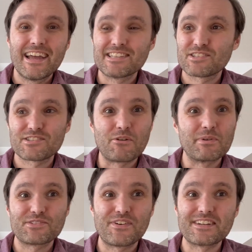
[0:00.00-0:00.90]
It's so
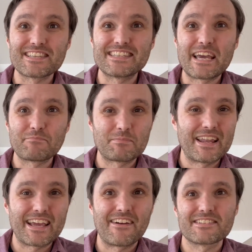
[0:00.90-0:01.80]
much fun as a DM to
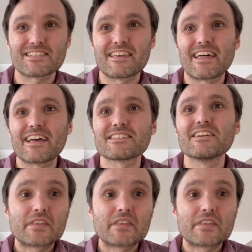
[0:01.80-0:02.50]
play characters like that.